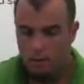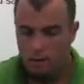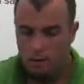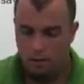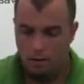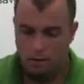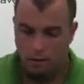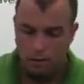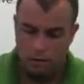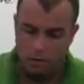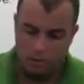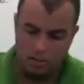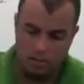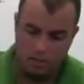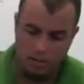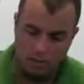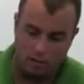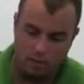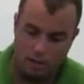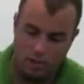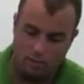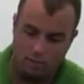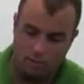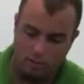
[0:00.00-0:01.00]
you're still
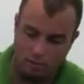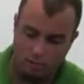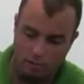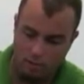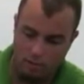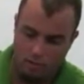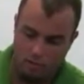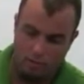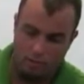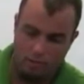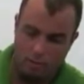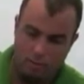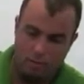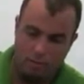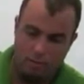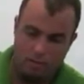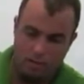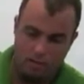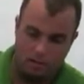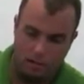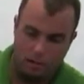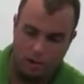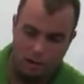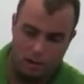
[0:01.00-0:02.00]
left, there's a big
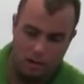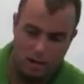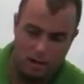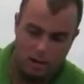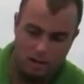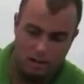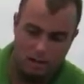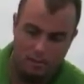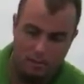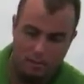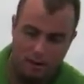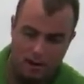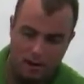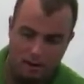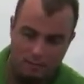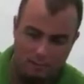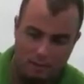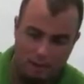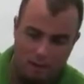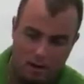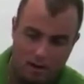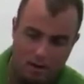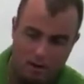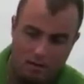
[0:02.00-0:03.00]
piece of onion in the bottom
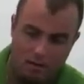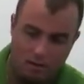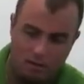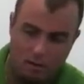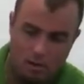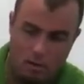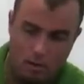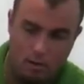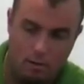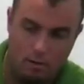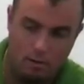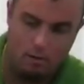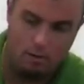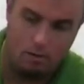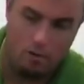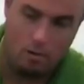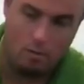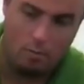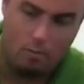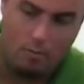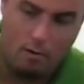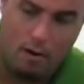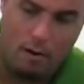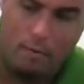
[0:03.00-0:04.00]
there. There's
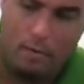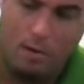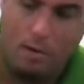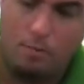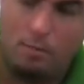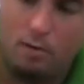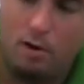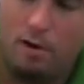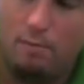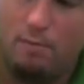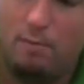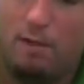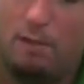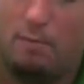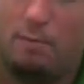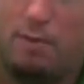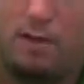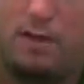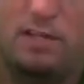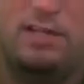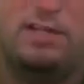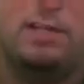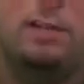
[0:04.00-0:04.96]
probably a pretty big piece